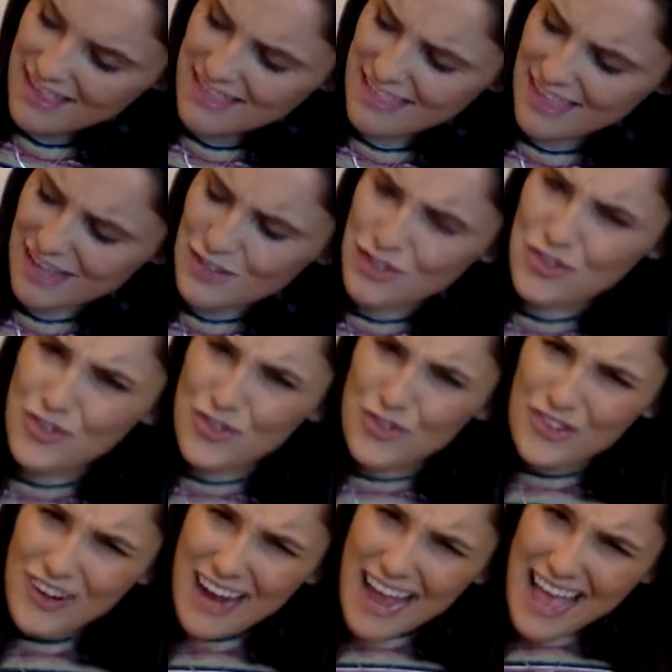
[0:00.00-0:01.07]
They
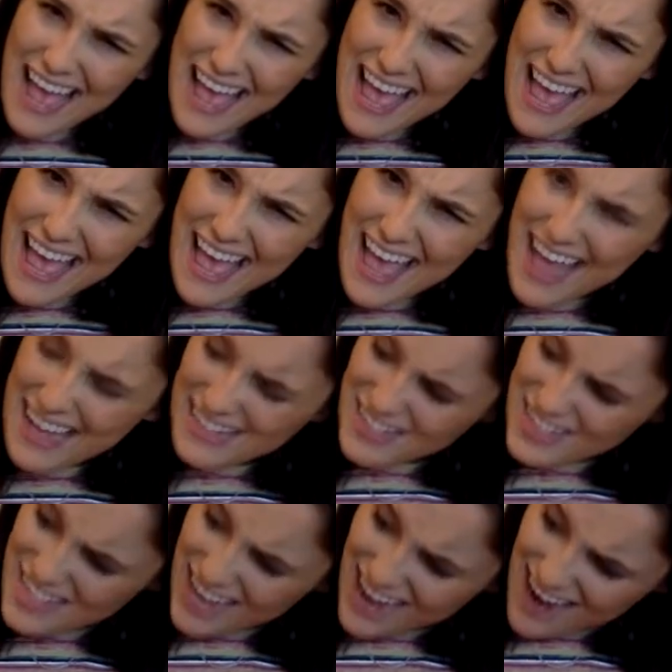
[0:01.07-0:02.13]
stretch
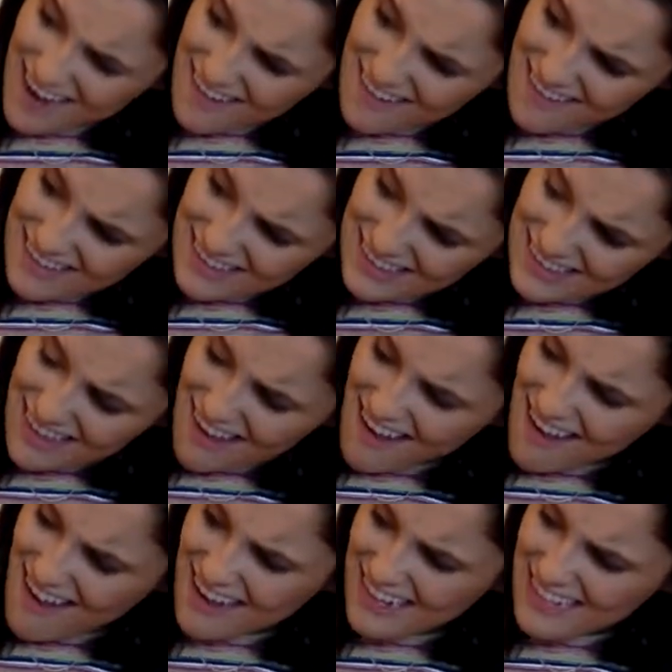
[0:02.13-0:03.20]
out
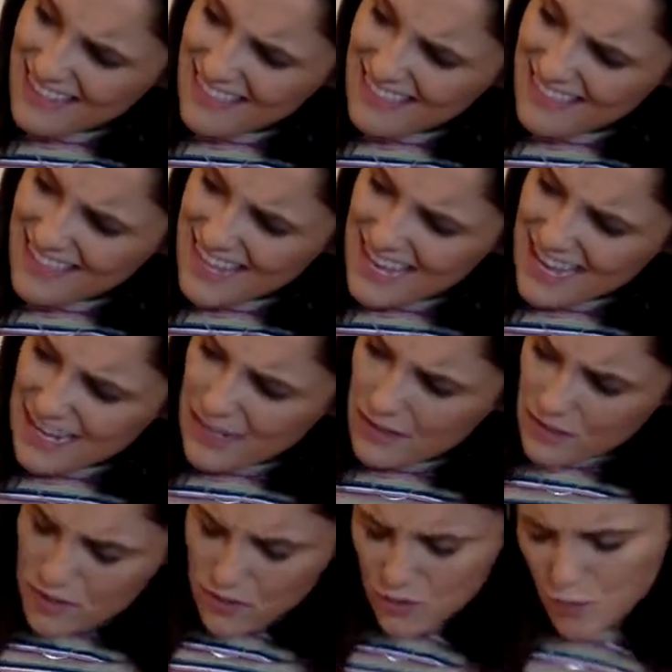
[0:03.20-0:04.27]
long and thin and
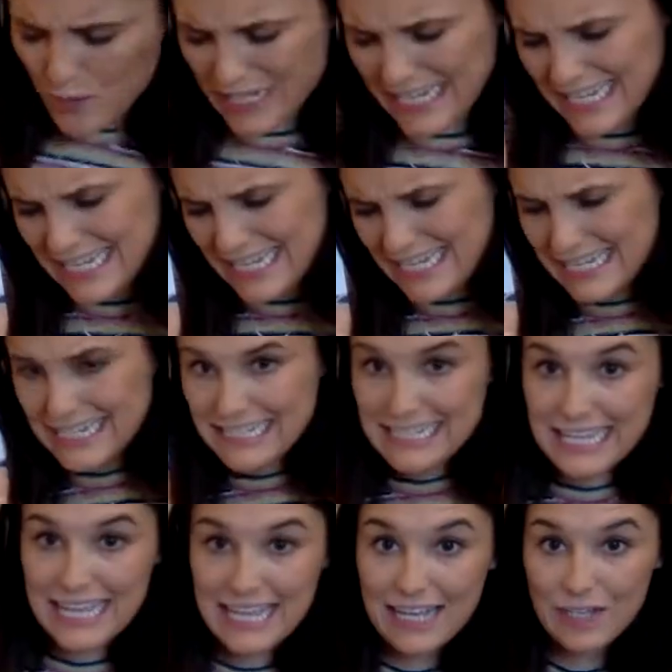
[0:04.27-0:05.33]
squeeze
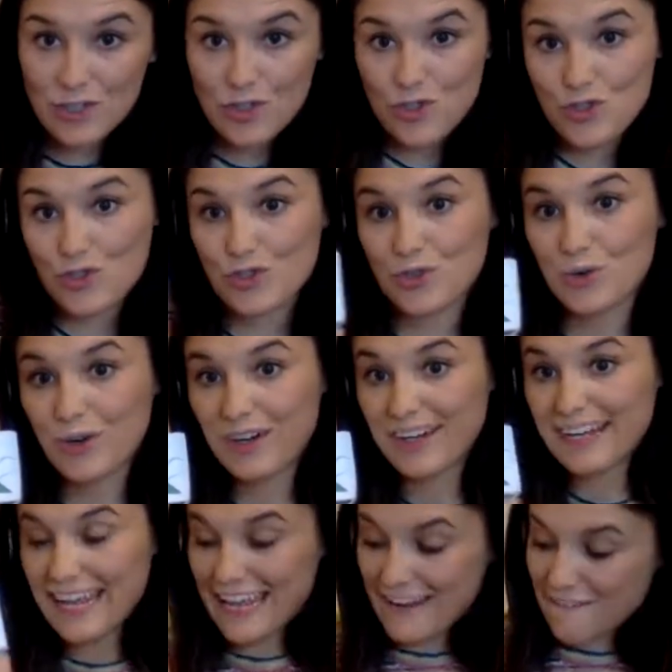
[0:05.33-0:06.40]
in short
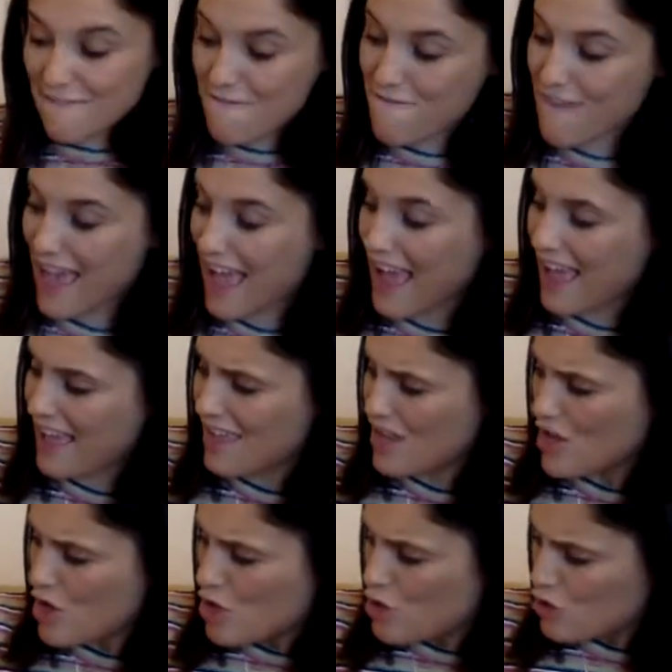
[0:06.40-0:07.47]
and fat.
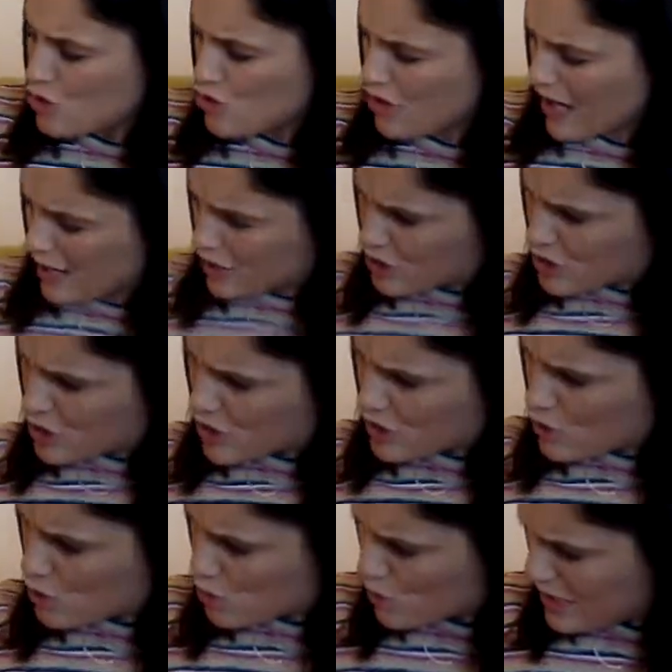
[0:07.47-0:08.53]
Stretch
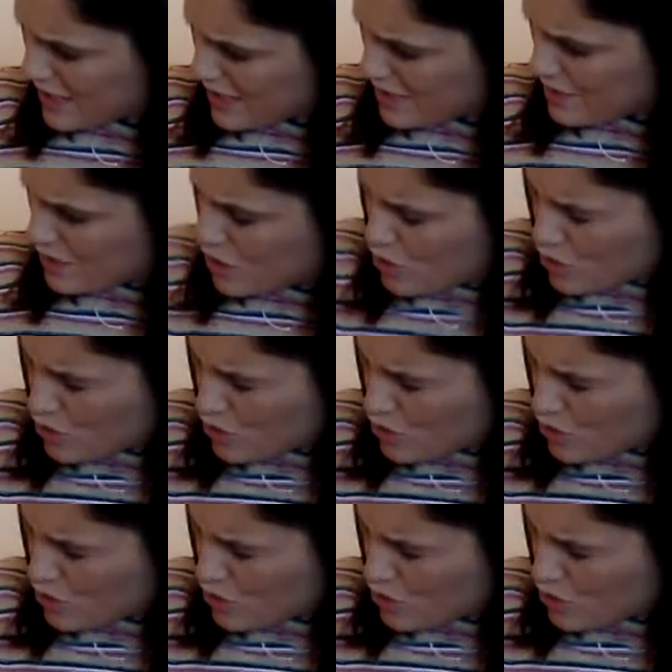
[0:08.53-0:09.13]
and squeeze,